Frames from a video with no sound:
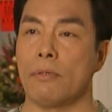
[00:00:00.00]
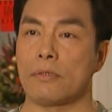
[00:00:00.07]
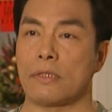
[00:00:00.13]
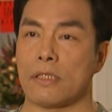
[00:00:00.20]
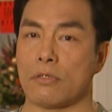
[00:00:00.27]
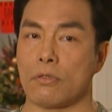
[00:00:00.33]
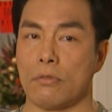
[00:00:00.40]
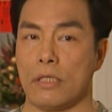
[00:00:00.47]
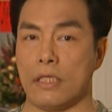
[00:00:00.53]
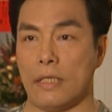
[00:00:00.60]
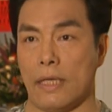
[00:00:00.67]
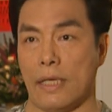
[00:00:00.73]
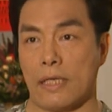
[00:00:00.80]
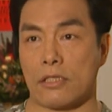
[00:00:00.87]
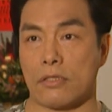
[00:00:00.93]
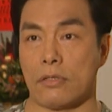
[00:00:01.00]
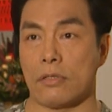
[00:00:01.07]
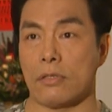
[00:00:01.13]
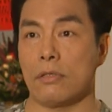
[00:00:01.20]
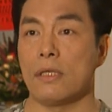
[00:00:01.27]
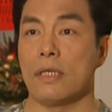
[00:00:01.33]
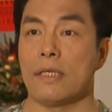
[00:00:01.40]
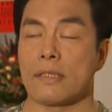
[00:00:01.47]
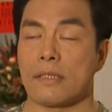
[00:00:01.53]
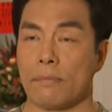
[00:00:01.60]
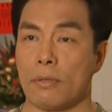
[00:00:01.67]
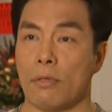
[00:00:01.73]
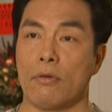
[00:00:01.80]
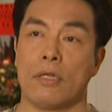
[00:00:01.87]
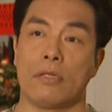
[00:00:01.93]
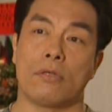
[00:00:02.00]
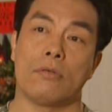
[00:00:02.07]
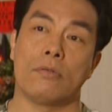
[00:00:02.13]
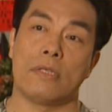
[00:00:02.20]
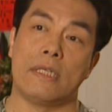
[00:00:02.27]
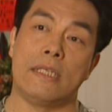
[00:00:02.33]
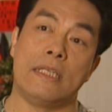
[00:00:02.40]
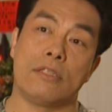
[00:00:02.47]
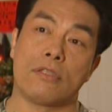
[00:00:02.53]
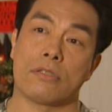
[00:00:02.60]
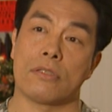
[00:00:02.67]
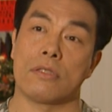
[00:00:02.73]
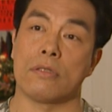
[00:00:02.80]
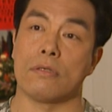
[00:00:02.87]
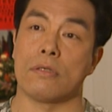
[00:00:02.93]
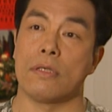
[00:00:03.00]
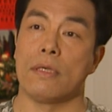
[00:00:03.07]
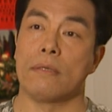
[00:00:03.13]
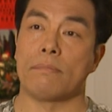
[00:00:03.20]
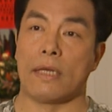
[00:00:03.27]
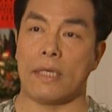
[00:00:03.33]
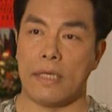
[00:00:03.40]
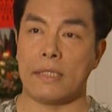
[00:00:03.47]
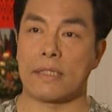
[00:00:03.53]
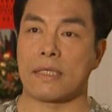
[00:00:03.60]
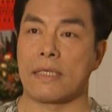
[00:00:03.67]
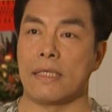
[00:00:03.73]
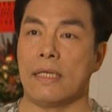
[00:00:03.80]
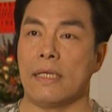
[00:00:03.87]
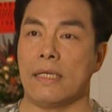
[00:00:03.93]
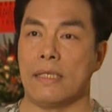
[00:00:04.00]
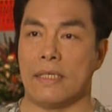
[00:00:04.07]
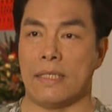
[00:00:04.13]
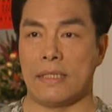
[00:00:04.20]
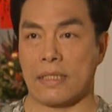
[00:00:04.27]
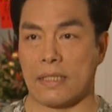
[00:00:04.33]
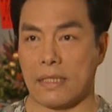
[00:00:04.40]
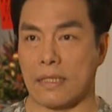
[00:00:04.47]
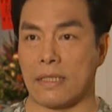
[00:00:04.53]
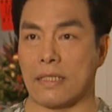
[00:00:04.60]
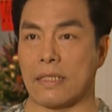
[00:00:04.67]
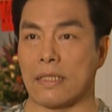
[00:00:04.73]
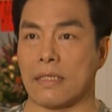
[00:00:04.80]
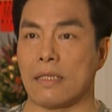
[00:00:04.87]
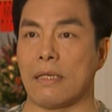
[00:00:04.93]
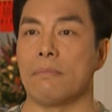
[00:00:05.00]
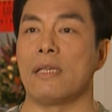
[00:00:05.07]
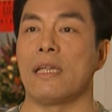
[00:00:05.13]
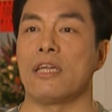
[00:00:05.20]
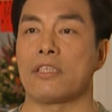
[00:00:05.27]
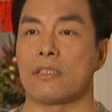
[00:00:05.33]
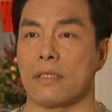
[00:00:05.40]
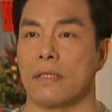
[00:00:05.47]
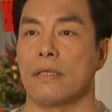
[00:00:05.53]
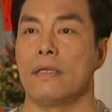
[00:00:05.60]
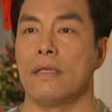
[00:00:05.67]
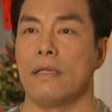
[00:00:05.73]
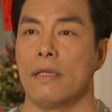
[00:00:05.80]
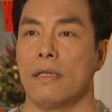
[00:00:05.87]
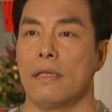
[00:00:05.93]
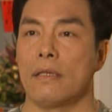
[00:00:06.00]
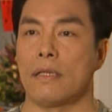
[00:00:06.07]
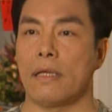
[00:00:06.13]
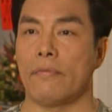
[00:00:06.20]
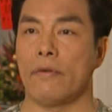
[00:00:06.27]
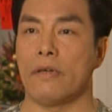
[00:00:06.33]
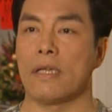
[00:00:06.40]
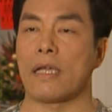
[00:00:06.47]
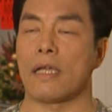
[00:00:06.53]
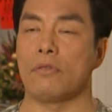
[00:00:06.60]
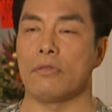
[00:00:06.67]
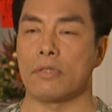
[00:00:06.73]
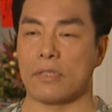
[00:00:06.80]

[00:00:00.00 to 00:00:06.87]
just do external, some people only do internal, but it's his combination. Therefore, he can use